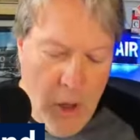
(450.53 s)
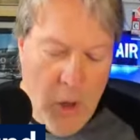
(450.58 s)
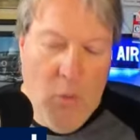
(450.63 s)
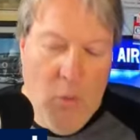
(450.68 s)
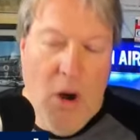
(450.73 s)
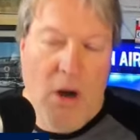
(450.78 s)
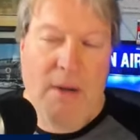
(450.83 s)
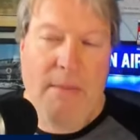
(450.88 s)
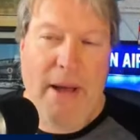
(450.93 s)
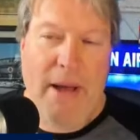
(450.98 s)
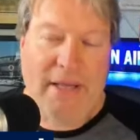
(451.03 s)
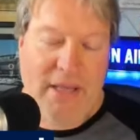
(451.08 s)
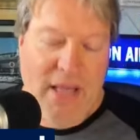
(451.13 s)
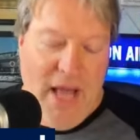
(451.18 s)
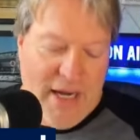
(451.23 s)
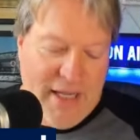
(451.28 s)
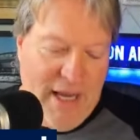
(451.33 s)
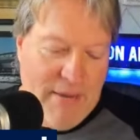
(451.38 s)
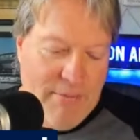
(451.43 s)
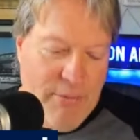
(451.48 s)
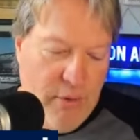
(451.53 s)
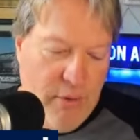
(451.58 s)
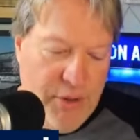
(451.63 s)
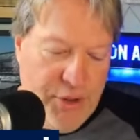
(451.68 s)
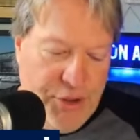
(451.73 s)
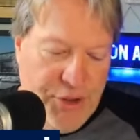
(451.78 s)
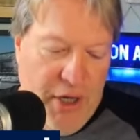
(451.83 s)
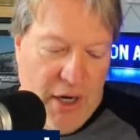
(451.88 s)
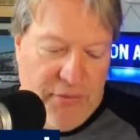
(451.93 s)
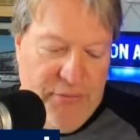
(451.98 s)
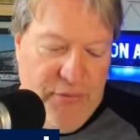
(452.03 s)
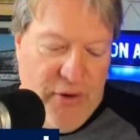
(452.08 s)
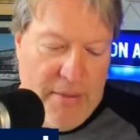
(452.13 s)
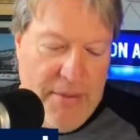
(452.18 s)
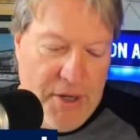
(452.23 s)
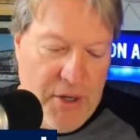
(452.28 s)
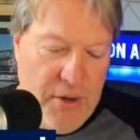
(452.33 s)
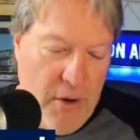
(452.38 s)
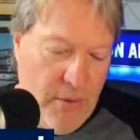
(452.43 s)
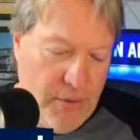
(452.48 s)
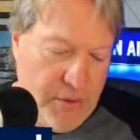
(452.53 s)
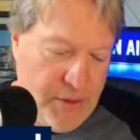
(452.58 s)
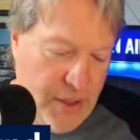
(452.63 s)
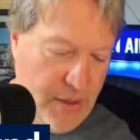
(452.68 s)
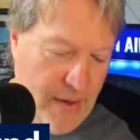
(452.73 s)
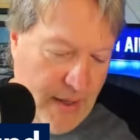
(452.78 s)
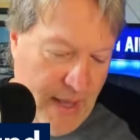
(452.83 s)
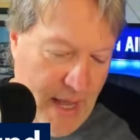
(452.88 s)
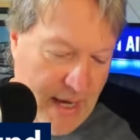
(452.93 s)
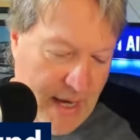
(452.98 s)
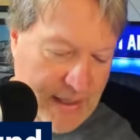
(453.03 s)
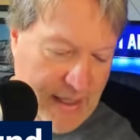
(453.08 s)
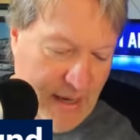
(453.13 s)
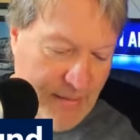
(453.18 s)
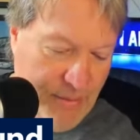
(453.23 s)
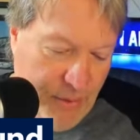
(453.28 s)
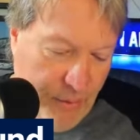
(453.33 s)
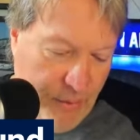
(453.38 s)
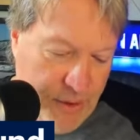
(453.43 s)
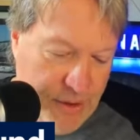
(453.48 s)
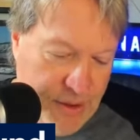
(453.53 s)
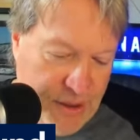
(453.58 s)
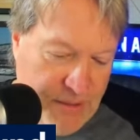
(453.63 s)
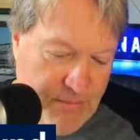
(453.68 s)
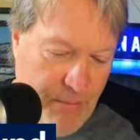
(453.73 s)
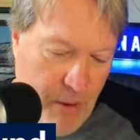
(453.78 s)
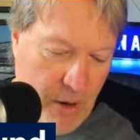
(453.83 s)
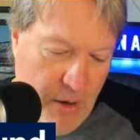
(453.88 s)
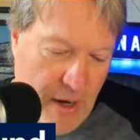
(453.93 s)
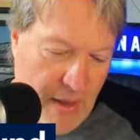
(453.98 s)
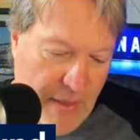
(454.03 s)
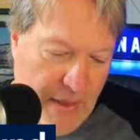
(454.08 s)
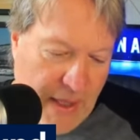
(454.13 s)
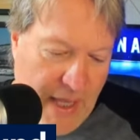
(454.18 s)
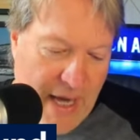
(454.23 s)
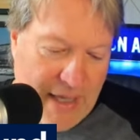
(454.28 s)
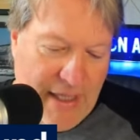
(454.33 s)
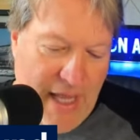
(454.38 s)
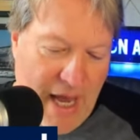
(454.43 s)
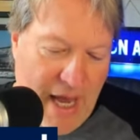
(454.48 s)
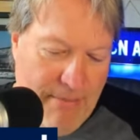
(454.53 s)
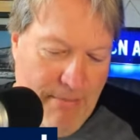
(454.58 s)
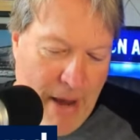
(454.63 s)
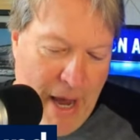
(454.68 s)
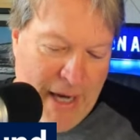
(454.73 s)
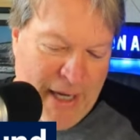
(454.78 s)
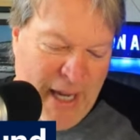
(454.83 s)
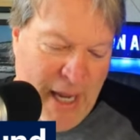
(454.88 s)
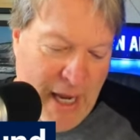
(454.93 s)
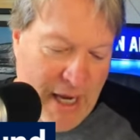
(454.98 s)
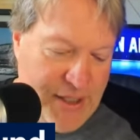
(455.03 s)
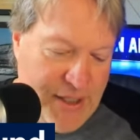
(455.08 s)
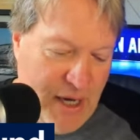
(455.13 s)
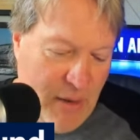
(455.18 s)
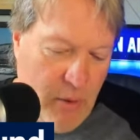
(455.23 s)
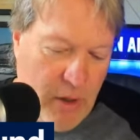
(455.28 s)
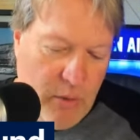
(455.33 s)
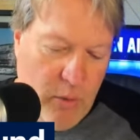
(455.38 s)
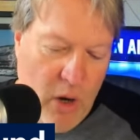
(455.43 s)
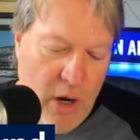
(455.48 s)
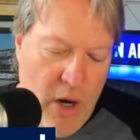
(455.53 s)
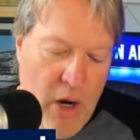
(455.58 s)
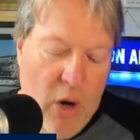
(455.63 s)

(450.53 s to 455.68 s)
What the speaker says: Welcome back to Locked On Brewers. Chuck Freeman, your host here on Locked On Brewers, part of the Locked On Podcast Network.